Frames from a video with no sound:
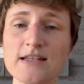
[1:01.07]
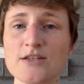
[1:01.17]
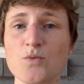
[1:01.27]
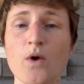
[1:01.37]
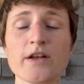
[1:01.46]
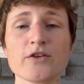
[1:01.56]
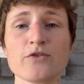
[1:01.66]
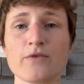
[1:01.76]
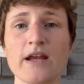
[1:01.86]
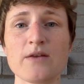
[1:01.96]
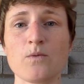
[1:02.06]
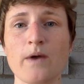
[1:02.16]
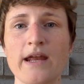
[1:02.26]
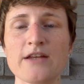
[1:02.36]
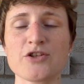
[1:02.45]
is one great
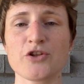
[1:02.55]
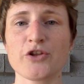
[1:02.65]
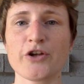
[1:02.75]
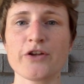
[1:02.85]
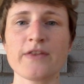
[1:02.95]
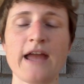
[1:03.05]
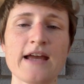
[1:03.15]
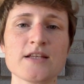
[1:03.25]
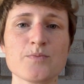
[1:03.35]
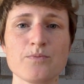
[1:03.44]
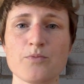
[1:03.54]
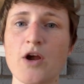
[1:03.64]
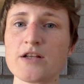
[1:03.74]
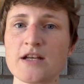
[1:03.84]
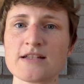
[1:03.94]
way to learn that has
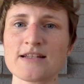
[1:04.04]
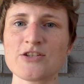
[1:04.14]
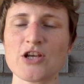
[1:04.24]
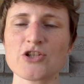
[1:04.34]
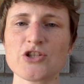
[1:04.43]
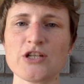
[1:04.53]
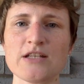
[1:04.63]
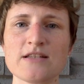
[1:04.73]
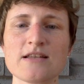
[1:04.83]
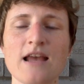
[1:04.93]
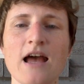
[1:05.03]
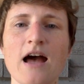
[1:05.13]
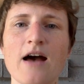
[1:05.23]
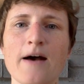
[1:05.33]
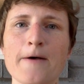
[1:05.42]
project suggestions.
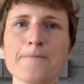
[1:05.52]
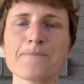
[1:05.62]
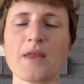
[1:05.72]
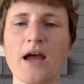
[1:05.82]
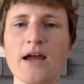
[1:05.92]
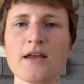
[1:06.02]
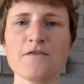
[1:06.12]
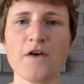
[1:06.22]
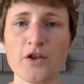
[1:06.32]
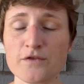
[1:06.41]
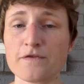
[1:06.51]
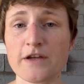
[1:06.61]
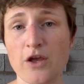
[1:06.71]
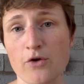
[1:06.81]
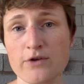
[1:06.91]
I followed
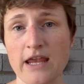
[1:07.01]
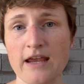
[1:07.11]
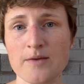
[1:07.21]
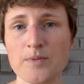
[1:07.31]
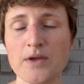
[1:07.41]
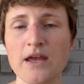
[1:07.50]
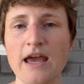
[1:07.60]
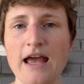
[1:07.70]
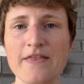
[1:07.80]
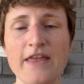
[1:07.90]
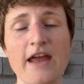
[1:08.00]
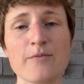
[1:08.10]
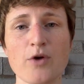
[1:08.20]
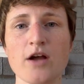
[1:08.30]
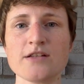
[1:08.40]
Free Code Camp, and they
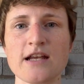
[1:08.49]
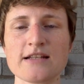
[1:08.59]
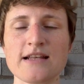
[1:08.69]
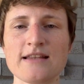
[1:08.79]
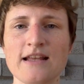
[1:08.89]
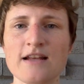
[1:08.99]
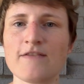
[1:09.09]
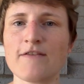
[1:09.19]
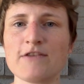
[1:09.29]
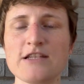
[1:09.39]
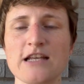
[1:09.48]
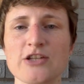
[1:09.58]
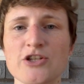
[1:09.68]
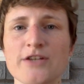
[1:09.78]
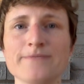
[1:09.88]
have projects at the end of every
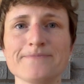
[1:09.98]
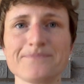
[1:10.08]
section,